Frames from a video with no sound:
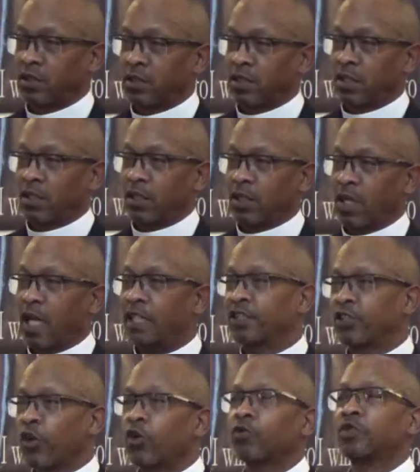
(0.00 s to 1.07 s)
Sir.
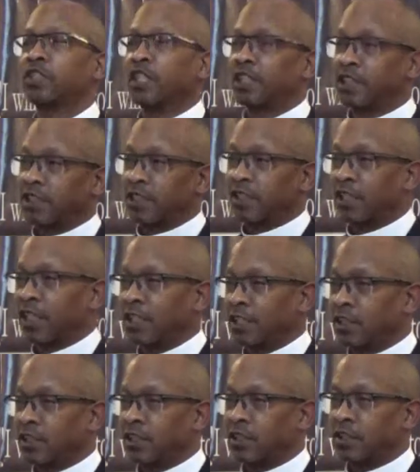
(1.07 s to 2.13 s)
As circumstances
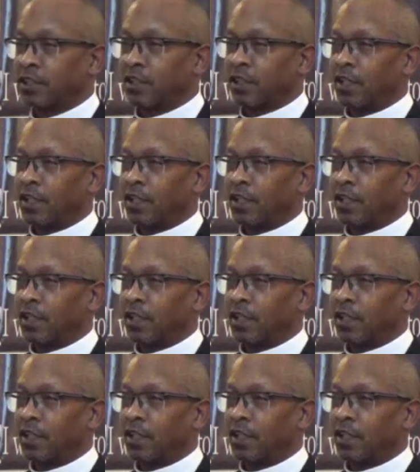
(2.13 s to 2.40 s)
changed.